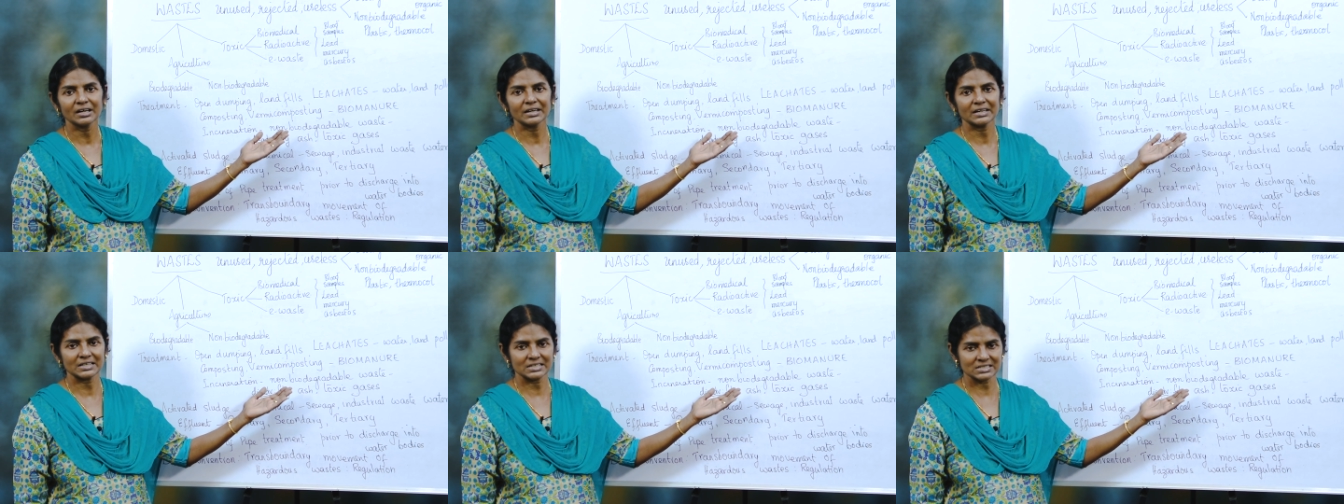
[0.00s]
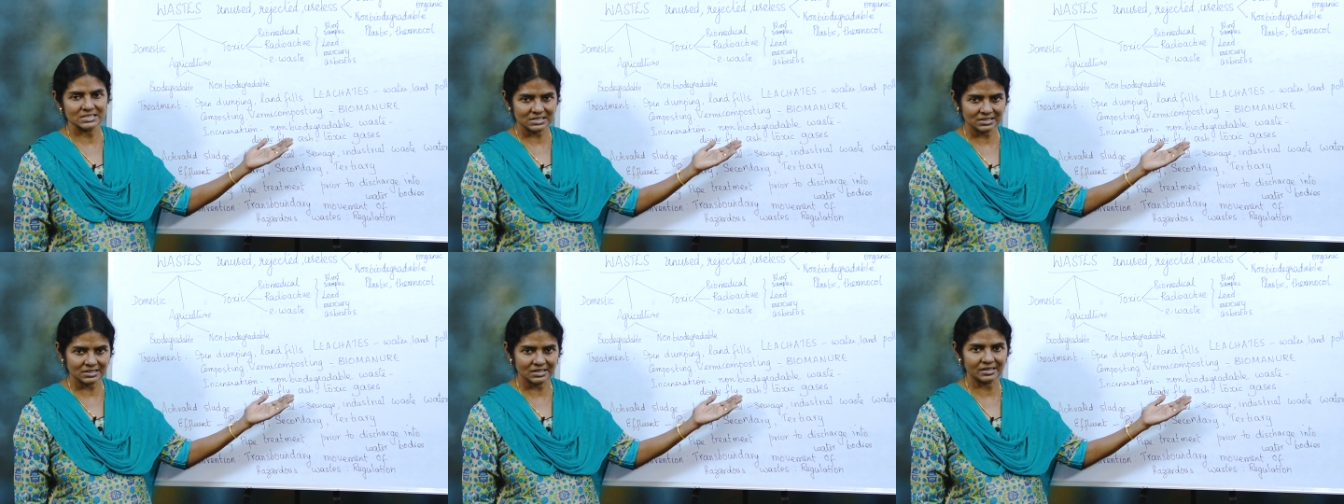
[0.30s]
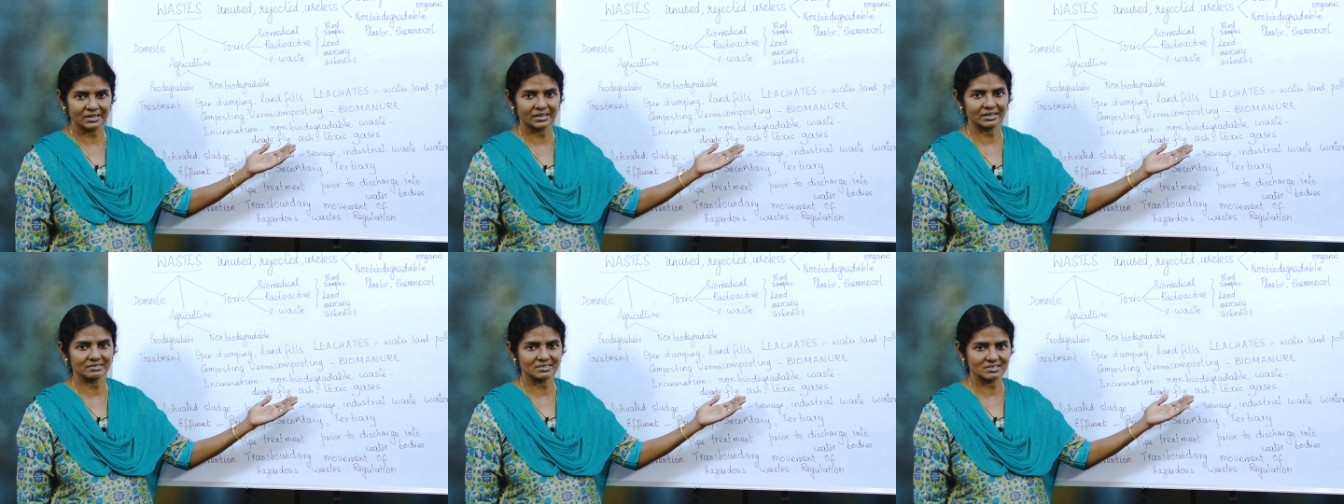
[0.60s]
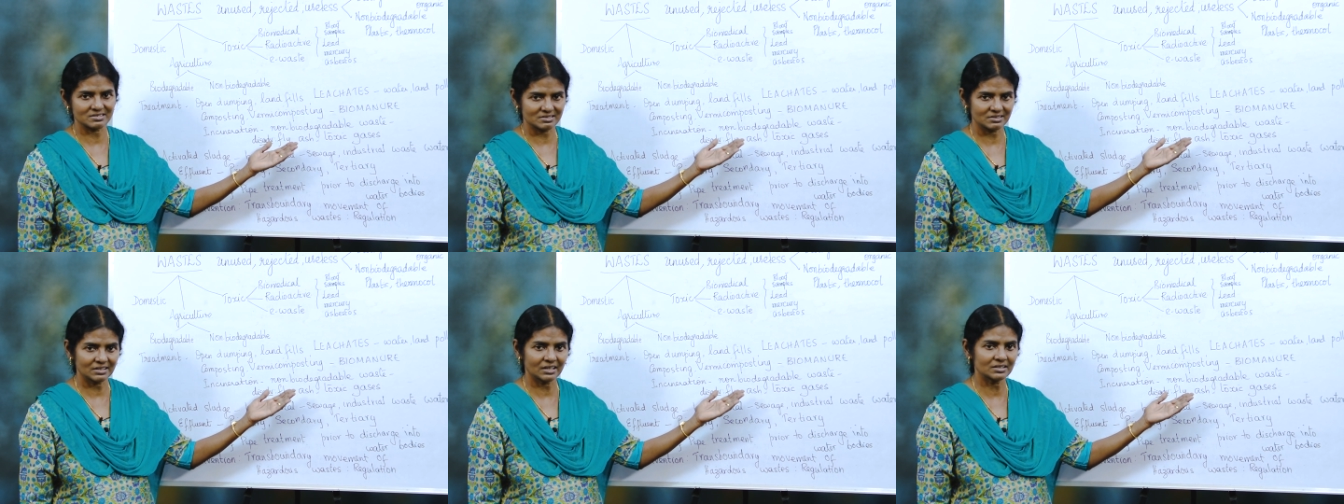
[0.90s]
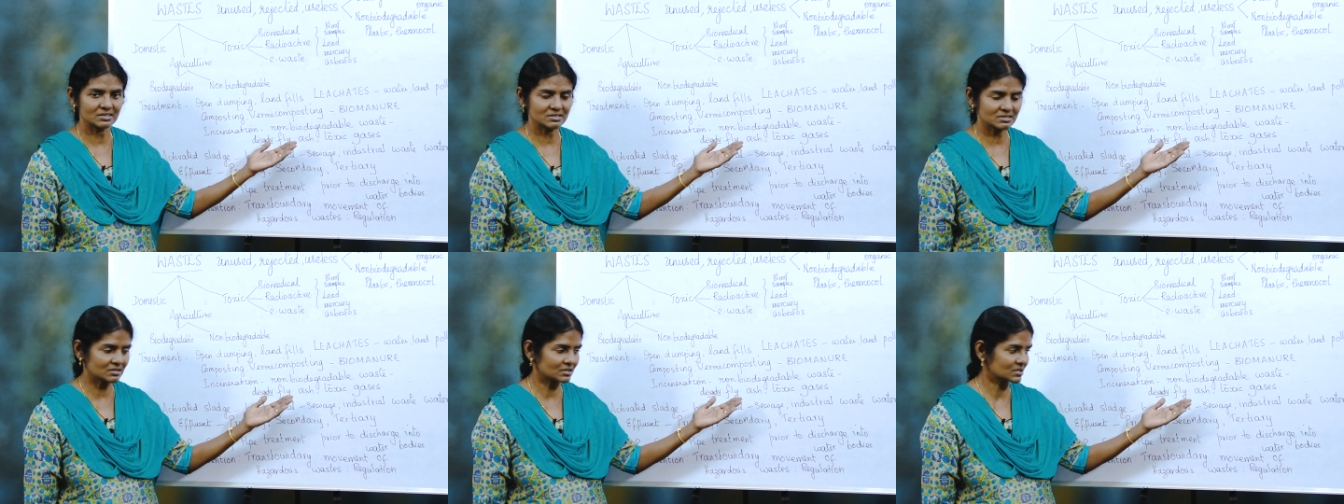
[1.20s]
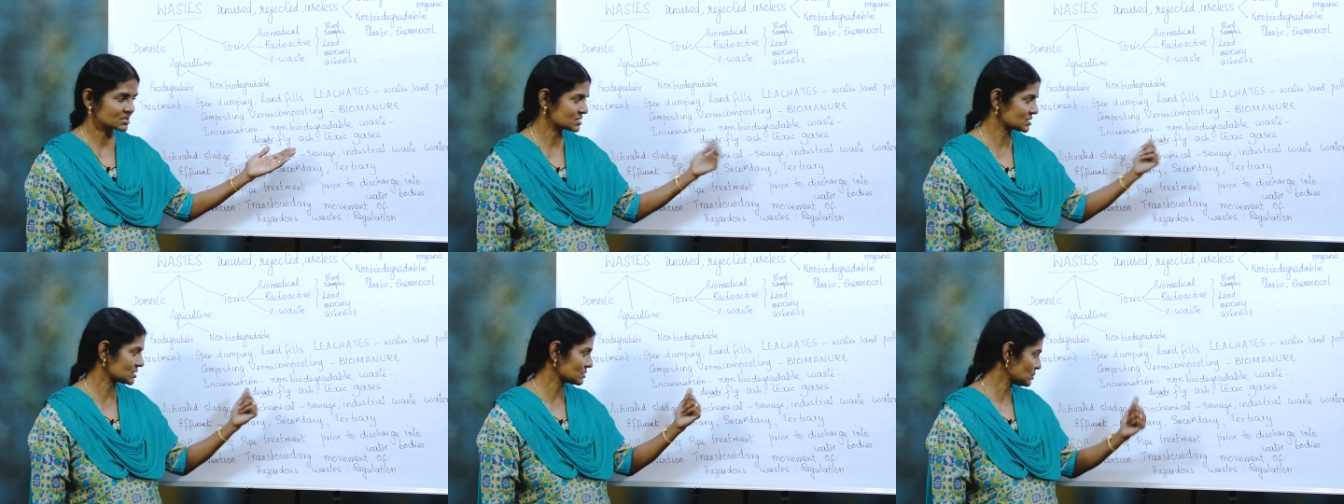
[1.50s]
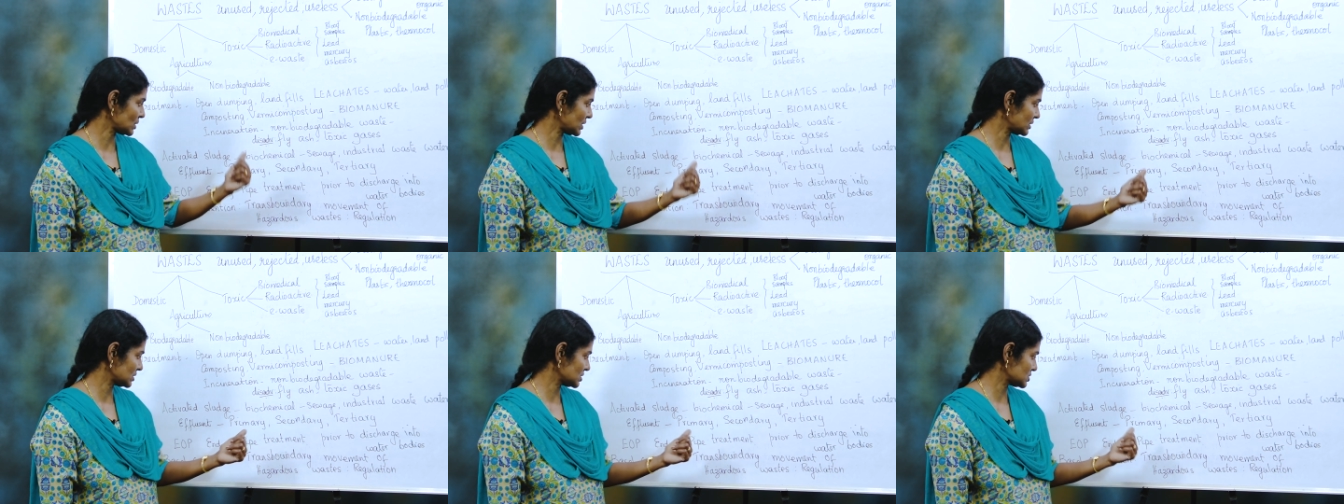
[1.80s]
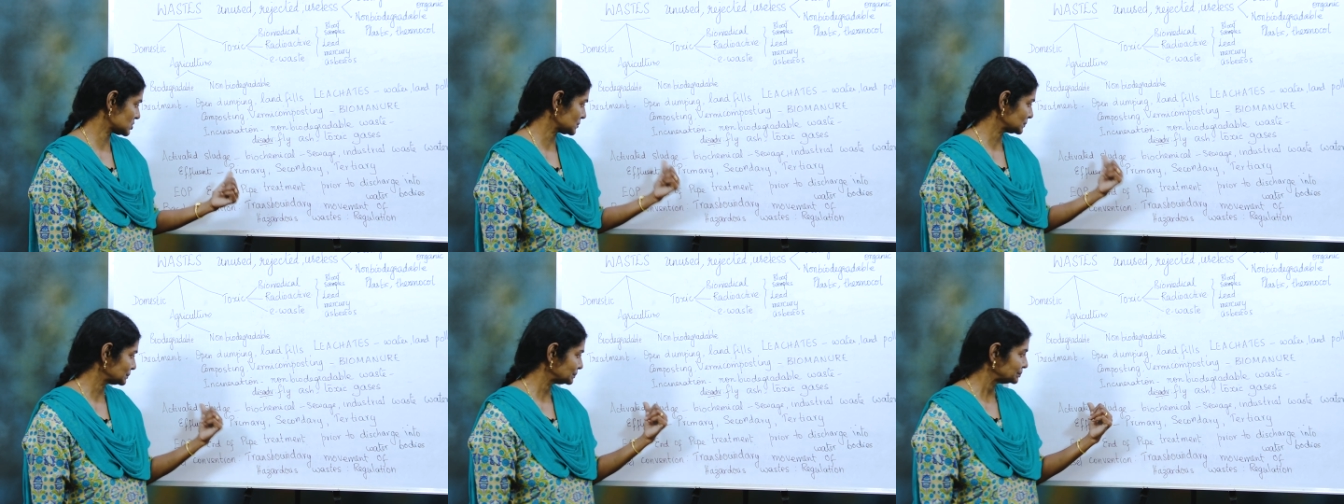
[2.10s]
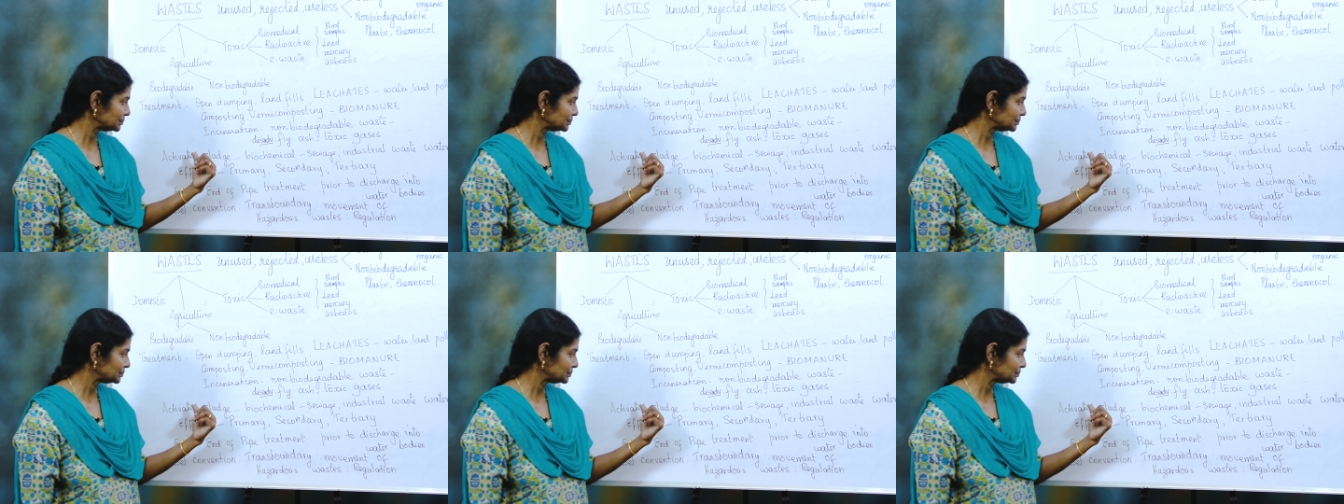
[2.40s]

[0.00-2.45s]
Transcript: incinerators that is the disadvantage